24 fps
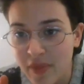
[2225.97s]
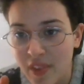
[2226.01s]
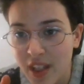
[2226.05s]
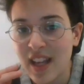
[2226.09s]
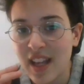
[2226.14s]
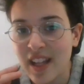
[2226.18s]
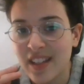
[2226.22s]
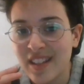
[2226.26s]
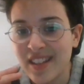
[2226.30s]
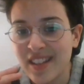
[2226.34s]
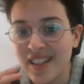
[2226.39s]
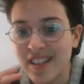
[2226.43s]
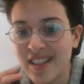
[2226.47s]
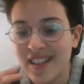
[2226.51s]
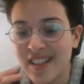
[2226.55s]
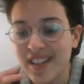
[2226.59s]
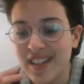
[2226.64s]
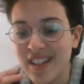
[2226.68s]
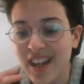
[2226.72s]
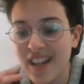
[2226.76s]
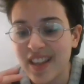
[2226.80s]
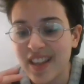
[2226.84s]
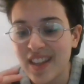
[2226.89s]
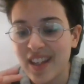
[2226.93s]
And
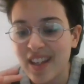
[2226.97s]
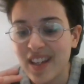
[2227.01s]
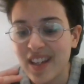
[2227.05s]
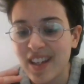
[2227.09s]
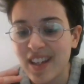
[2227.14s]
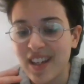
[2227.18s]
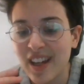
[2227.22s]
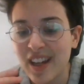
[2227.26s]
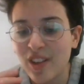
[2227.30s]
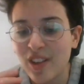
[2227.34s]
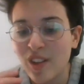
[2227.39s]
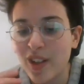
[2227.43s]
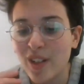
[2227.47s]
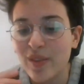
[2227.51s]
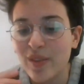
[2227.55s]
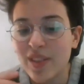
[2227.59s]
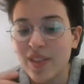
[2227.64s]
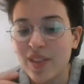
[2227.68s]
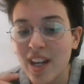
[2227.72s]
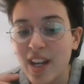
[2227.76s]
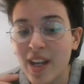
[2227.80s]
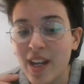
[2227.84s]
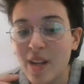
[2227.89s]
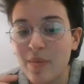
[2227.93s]
I think a lot of
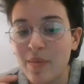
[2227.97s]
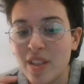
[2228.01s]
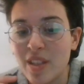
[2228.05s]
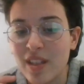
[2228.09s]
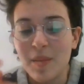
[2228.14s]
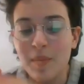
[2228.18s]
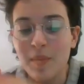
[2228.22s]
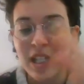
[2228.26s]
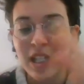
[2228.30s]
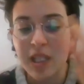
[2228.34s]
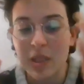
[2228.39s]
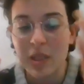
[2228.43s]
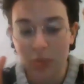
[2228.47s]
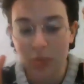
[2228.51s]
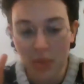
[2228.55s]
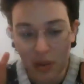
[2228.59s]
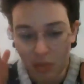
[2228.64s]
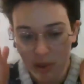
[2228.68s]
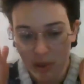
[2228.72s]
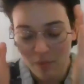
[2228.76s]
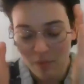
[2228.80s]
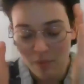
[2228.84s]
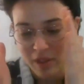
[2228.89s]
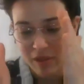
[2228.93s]
times it makes
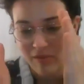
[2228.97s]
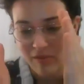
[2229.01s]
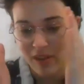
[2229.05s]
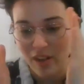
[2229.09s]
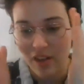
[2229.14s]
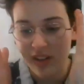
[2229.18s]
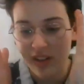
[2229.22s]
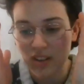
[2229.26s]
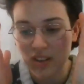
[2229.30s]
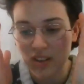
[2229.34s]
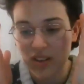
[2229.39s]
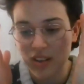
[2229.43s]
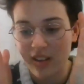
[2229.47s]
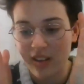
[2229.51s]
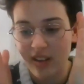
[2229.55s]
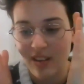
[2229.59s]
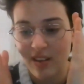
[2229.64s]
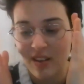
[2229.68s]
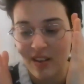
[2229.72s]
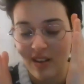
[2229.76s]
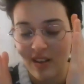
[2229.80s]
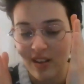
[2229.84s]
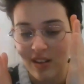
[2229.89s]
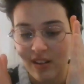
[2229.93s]
people be
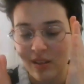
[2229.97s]
very